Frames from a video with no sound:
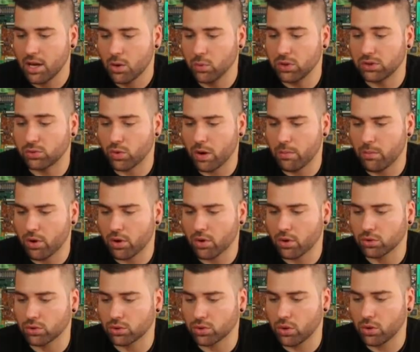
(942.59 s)
with remote
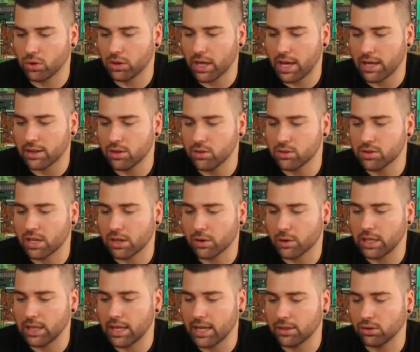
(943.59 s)
control and use a
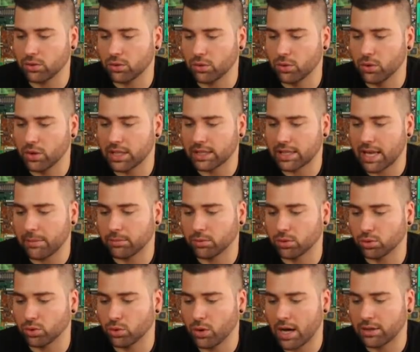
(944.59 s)
relay to hook it up
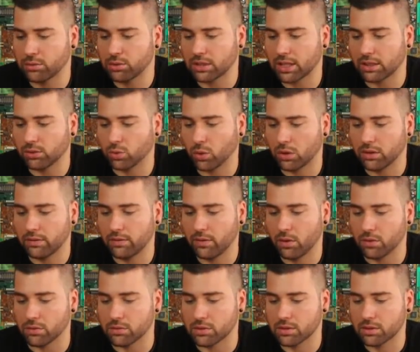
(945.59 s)
to 220
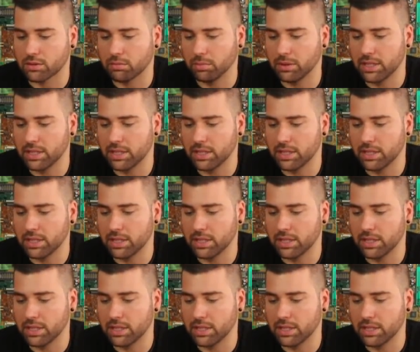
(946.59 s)
volts?